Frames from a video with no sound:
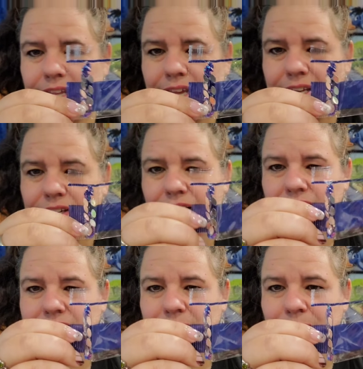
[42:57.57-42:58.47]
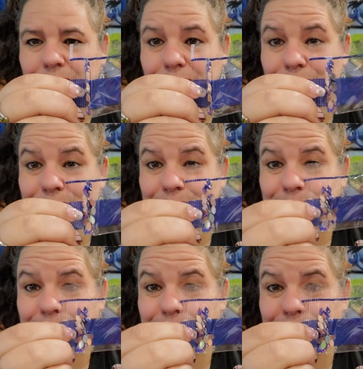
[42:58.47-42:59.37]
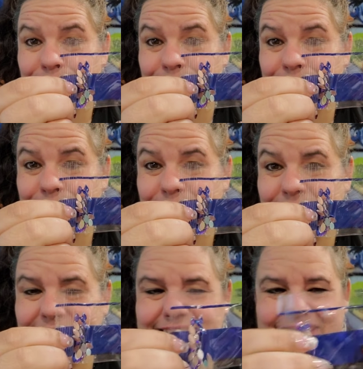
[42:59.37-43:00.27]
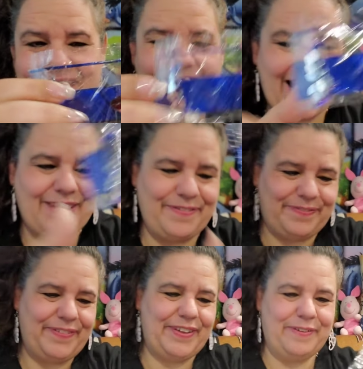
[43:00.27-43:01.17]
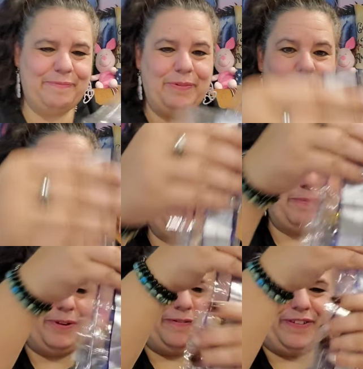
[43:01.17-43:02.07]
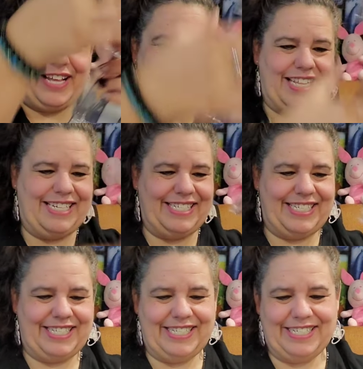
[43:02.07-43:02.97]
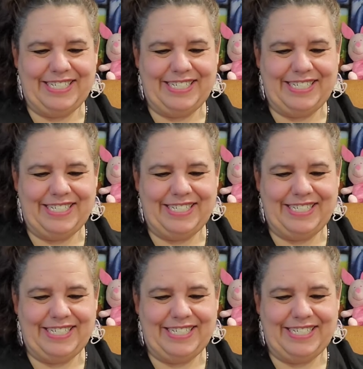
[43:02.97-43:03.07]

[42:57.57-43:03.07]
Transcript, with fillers: then you have some blue. So yeah, beautiful, beautiful colors.